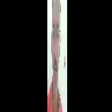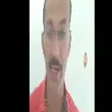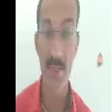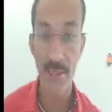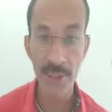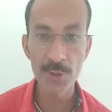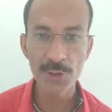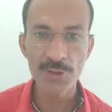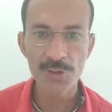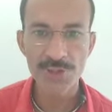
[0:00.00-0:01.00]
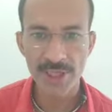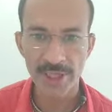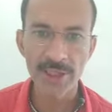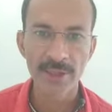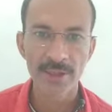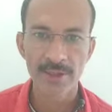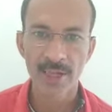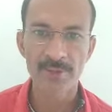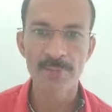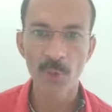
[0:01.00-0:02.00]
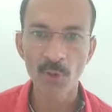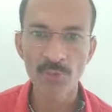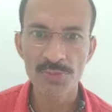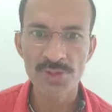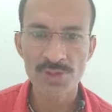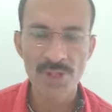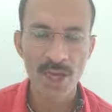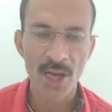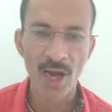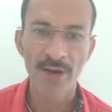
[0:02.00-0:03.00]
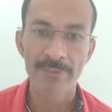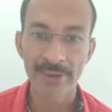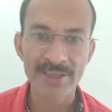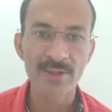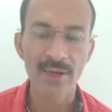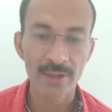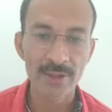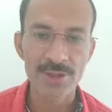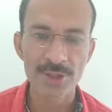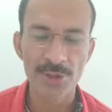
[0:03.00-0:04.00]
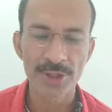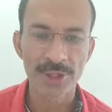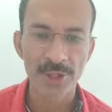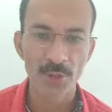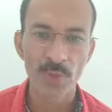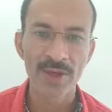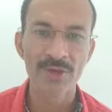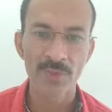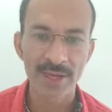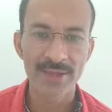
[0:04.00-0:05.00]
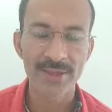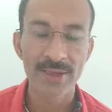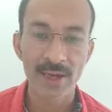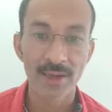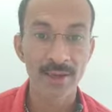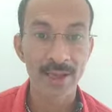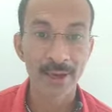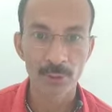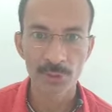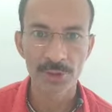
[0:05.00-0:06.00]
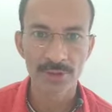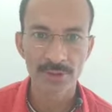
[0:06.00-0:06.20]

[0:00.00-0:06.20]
As he used to say that poems are better understood when read aloud.